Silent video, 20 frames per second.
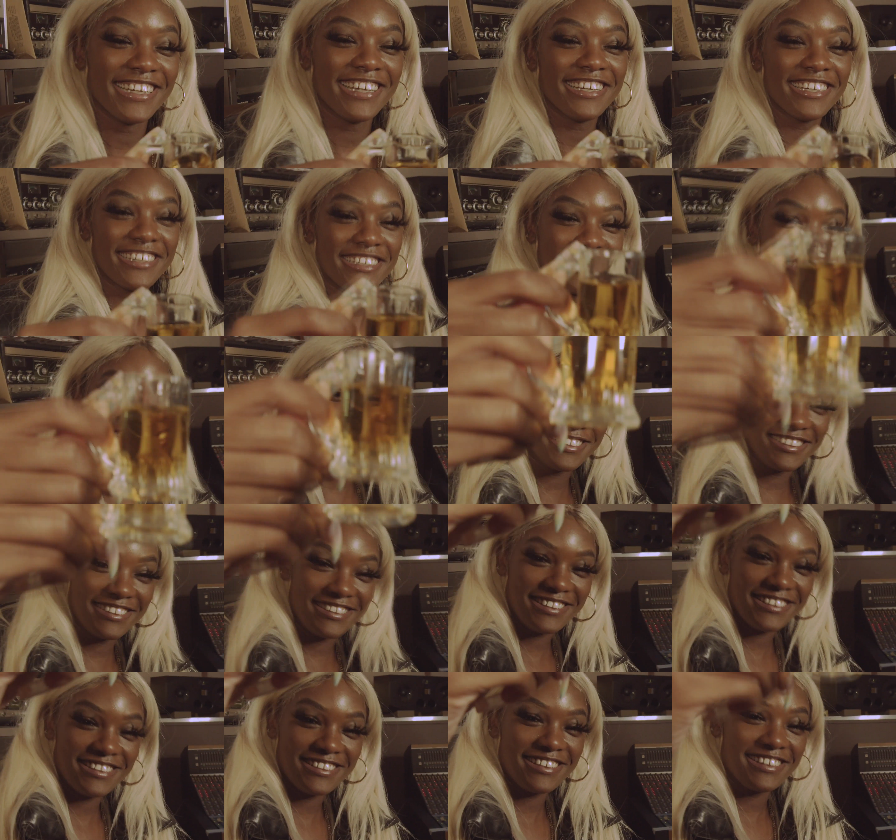nah, boo,
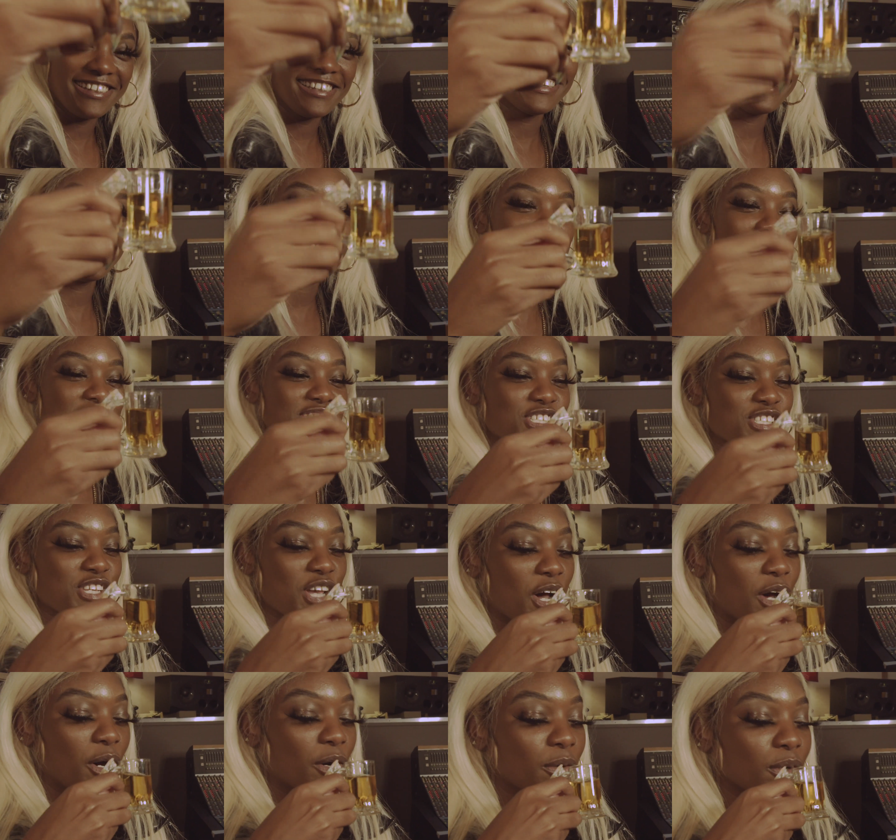I ain't even gold Let's
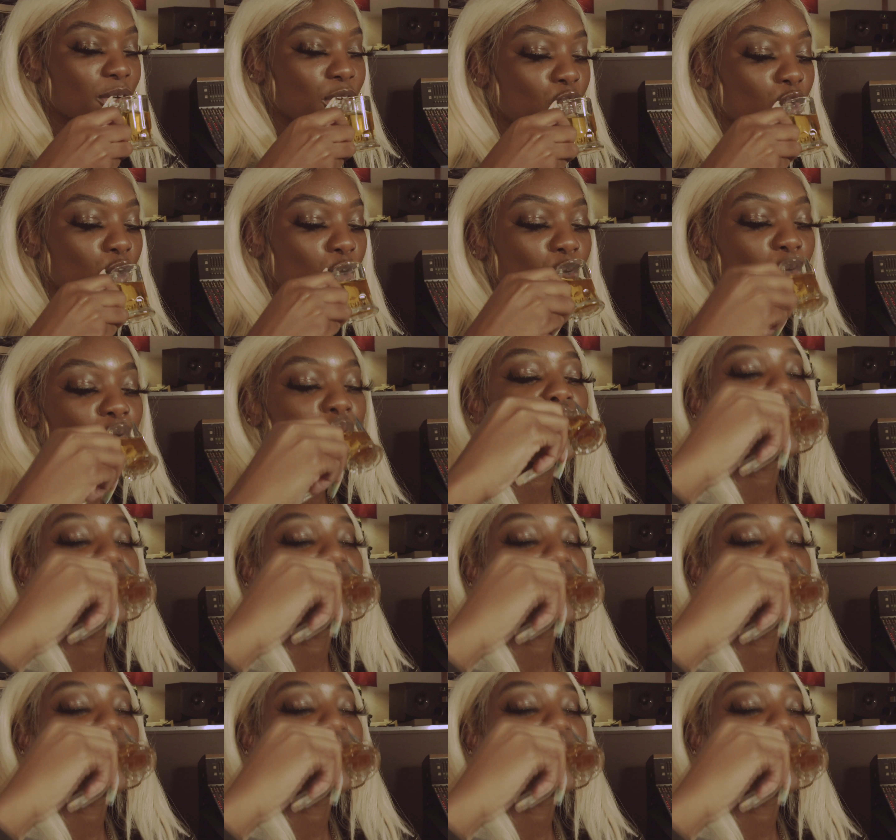drink. Go. You have